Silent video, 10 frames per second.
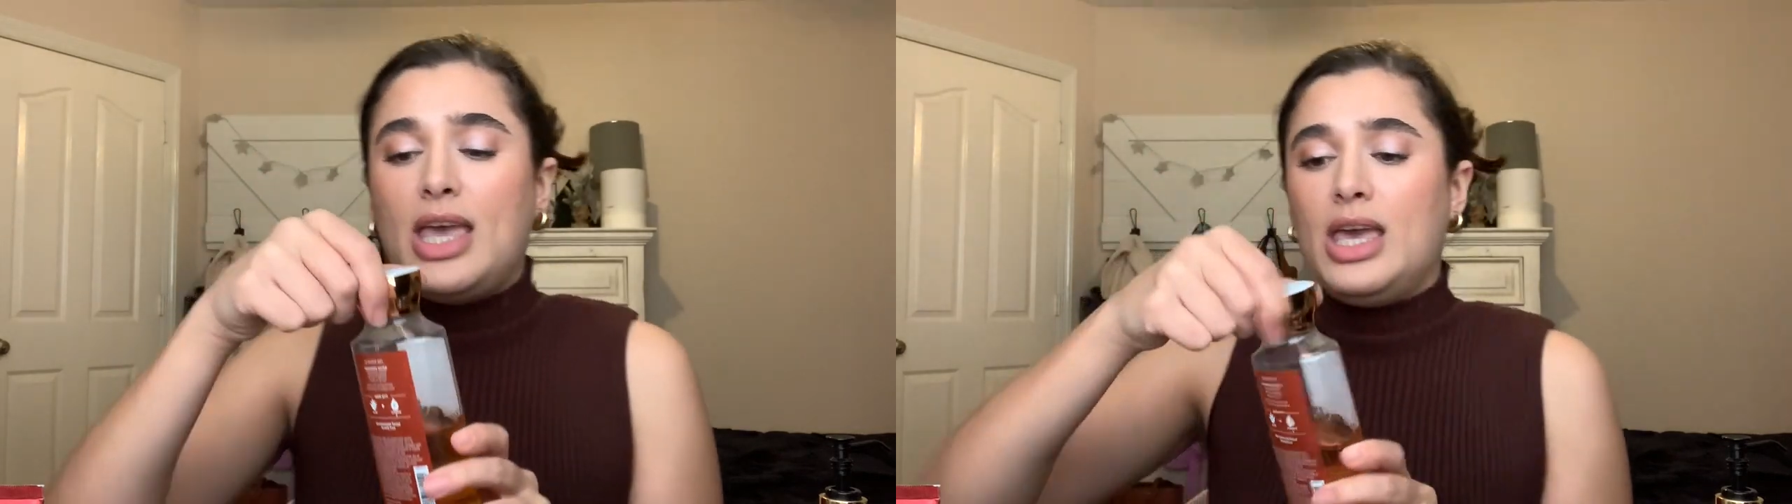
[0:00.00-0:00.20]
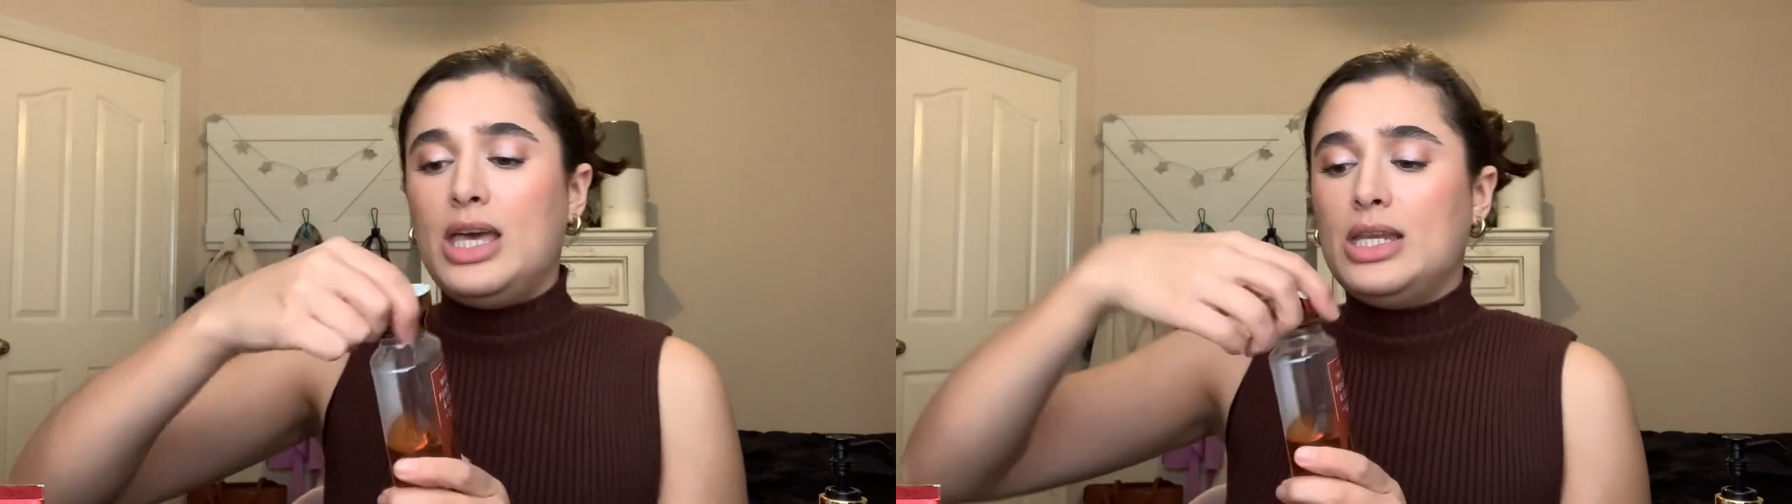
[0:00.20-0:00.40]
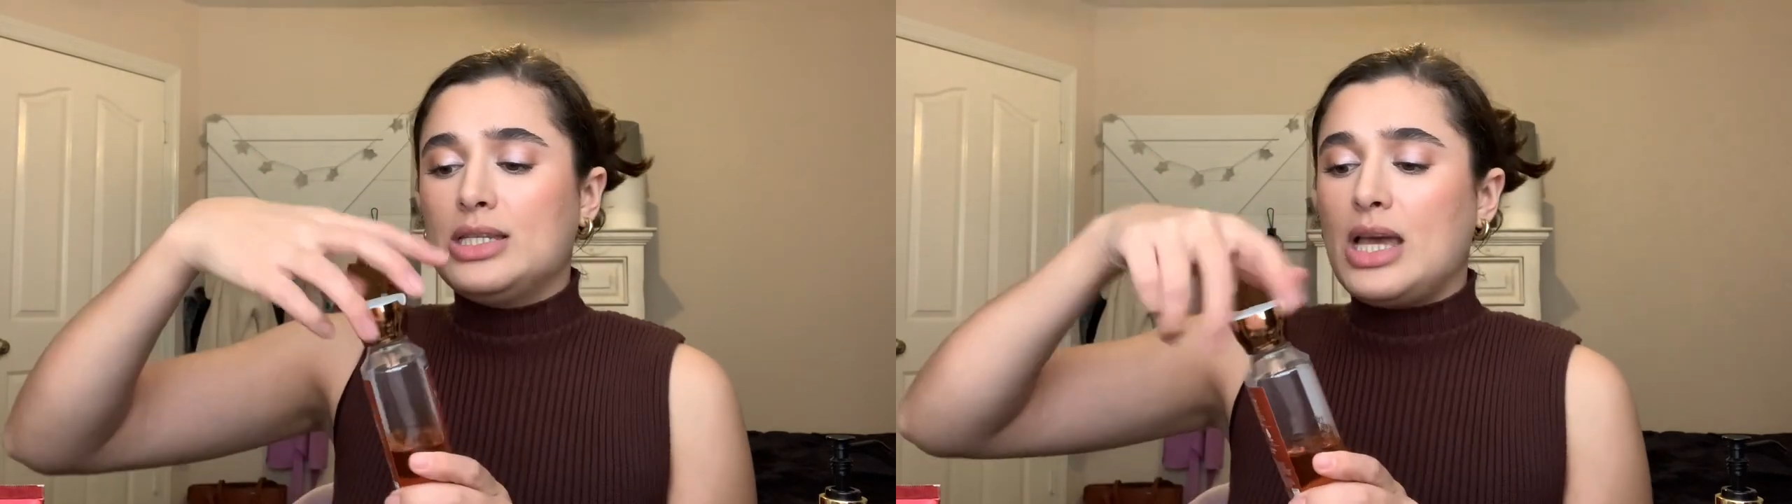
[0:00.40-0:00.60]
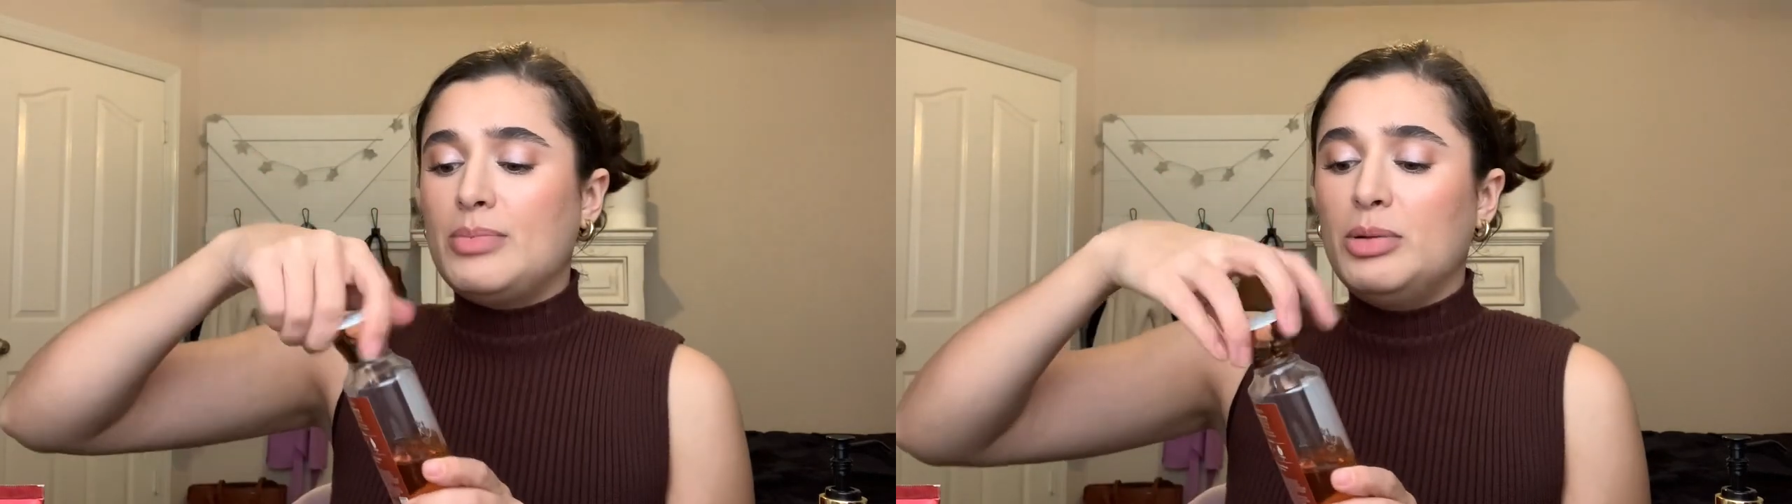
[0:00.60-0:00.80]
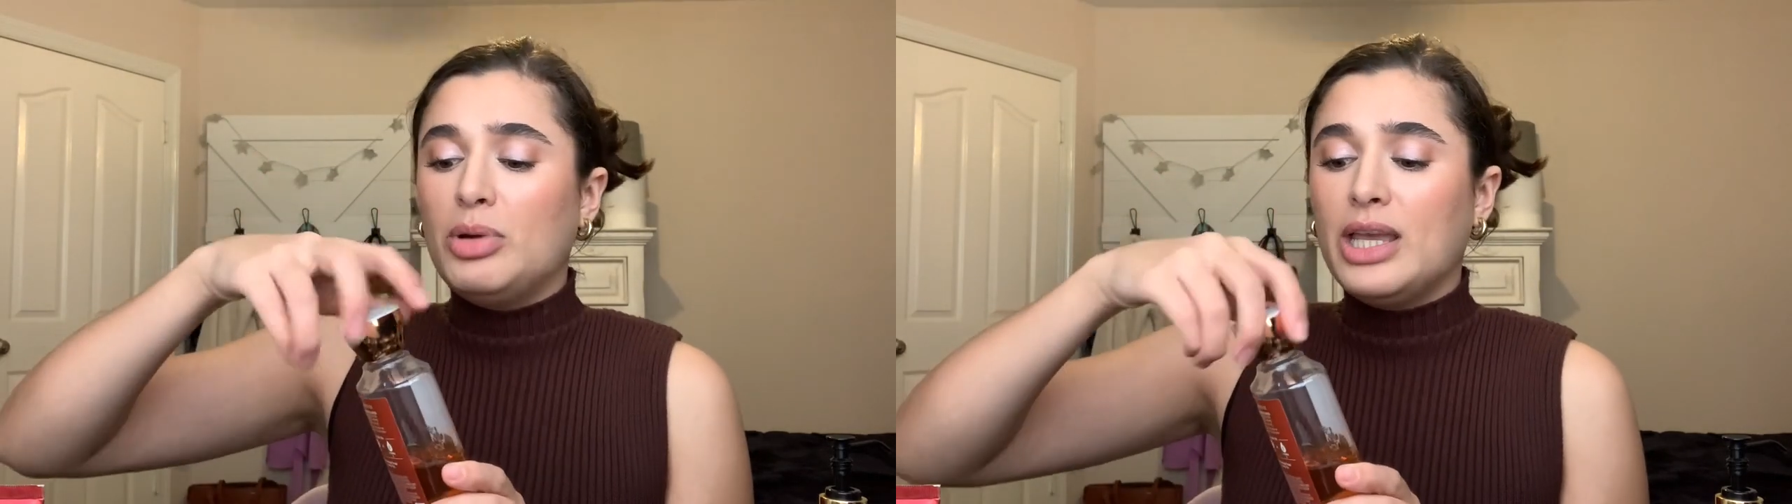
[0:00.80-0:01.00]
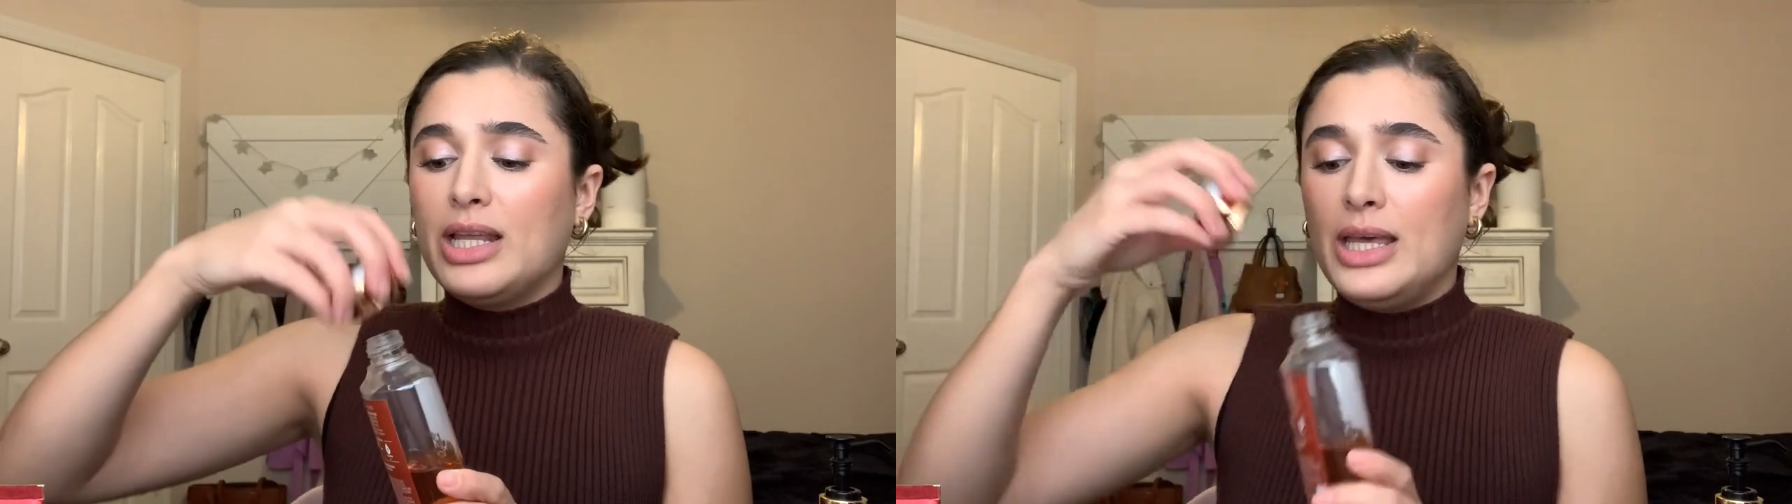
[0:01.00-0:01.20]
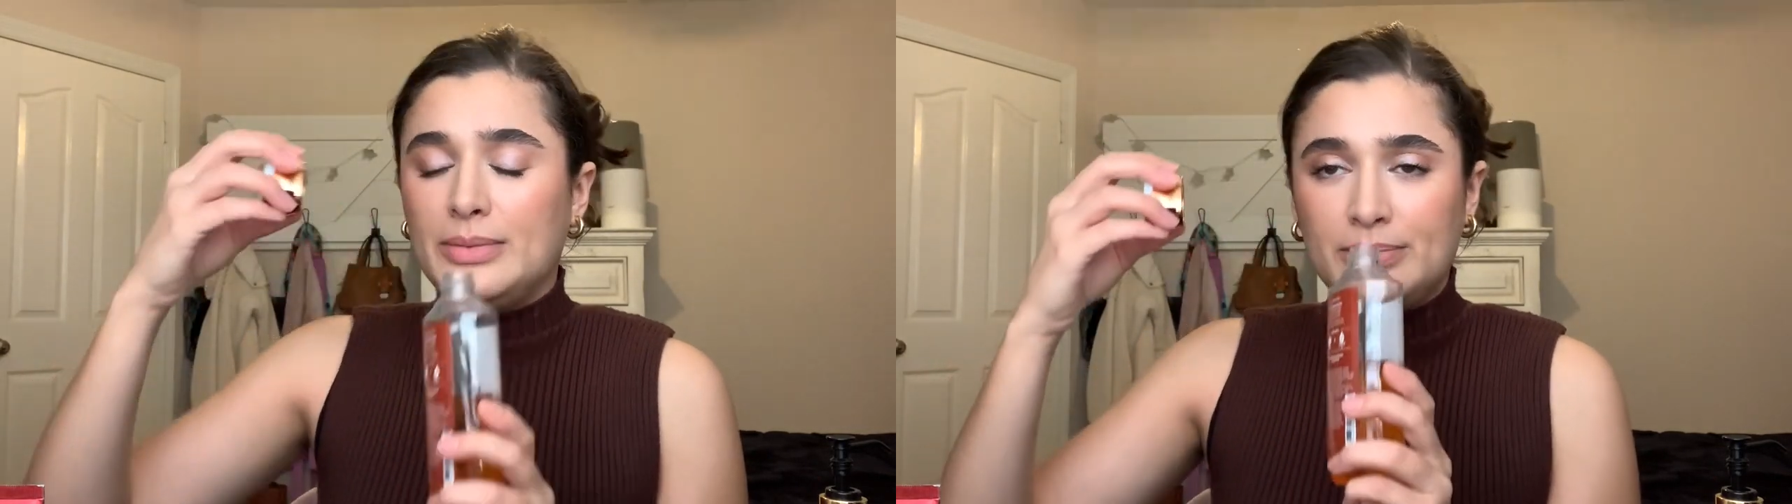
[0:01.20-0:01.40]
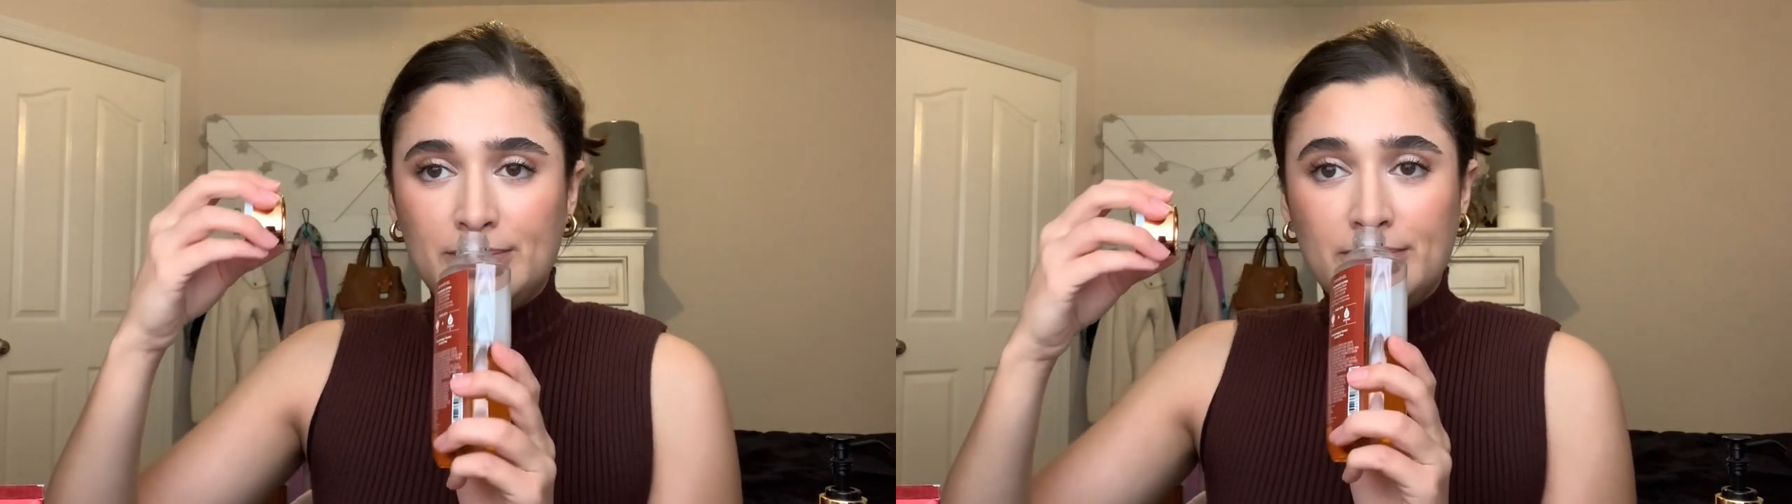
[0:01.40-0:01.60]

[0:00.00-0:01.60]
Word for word: and I'm gonna bring it in.